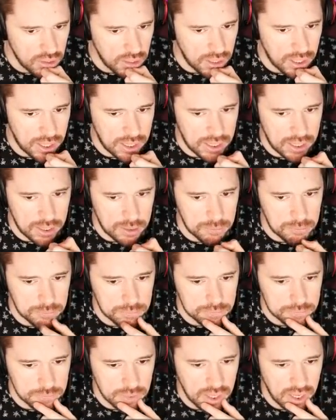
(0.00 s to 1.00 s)

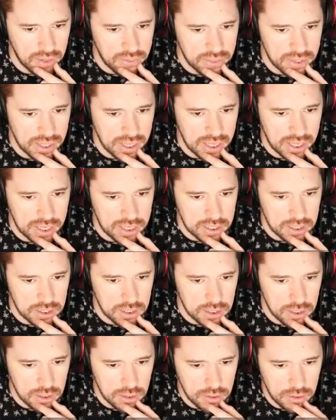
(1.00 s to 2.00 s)
And
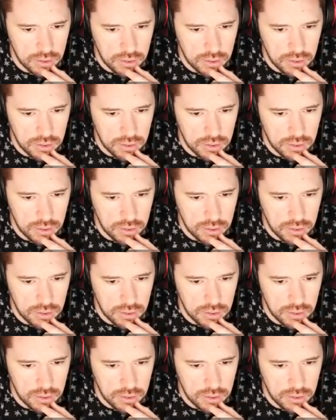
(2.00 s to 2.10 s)
then